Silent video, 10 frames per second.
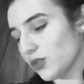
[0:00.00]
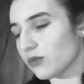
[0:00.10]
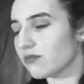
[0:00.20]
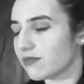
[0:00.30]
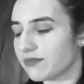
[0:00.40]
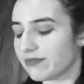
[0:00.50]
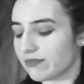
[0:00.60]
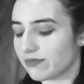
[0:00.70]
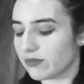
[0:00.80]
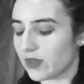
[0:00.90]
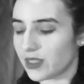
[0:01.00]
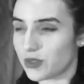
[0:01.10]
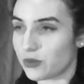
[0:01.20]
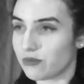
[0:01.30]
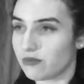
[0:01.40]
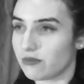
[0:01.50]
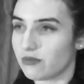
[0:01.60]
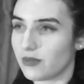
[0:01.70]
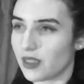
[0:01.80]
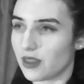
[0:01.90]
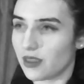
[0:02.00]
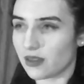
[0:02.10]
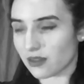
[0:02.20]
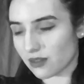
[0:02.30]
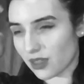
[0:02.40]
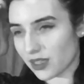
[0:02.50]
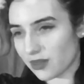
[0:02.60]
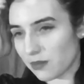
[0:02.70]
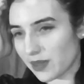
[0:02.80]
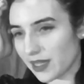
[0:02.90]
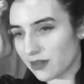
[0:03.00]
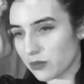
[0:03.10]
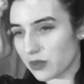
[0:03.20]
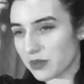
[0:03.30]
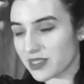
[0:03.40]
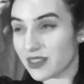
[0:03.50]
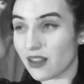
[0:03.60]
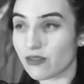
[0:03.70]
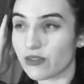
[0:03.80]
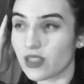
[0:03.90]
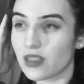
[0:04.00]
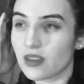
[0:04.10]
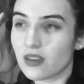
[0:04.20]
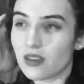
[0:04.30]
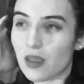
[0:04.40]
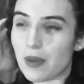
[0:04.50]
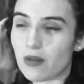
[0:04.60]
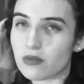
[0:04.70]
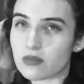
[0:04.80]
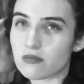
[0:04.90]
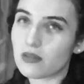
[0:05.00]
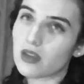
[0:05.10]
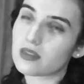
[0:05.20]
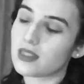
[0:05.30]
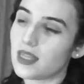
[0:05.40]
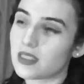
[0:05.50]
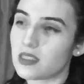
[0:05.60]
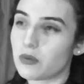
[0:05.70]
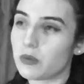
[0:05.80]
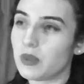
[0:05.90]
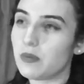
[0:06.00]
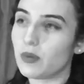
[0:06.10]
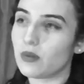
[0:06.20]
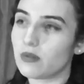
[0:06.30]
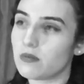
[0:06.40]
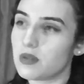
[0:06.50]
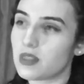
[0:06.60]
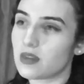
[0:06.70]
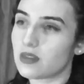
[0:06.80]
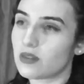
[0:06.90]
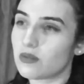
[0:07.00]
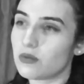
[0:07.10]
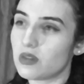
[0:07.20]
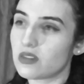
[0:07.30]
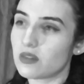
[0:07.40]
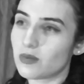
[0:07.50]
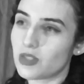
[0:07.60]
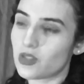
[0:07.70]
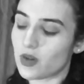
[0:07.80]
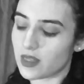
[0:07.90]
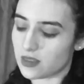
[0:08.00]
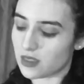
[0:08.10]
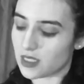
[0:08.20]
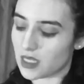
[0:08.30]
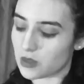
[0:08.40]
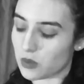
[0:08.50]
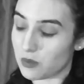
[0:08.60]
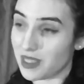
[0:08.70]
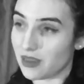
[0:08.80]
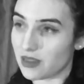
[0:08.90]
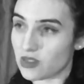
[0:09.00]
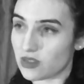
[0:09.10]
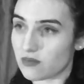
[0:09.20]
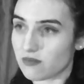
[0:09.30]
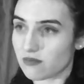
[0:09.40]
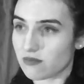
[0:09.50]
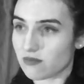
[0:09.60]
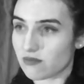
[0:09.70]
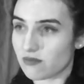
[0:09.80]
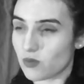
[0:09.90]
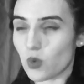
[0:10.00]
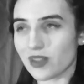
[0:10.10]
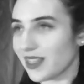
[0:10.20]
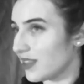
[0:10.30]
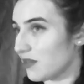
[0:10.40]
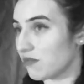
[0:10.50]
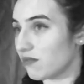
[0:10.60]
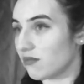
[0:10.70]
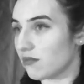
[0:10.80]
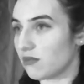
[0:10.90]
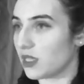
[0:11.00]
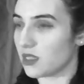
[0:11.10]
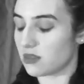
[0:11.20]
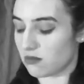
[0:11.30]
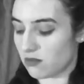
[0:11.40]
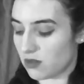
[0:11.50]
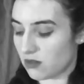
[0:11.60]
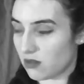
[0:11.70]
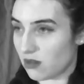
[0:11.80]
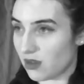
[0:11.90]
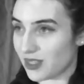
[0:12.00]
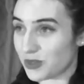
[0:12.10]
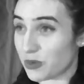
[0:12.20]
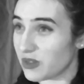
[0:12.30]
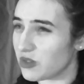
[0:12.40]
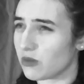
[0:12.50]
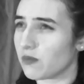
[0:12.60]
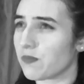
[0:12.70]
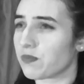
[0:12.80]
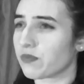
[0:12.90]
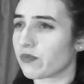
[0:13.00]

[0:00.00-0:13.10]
I do. I do. I think I complain with myself about not connecting with people, but as soon as someone tries to connect with me, I just won't let them because I don't want to.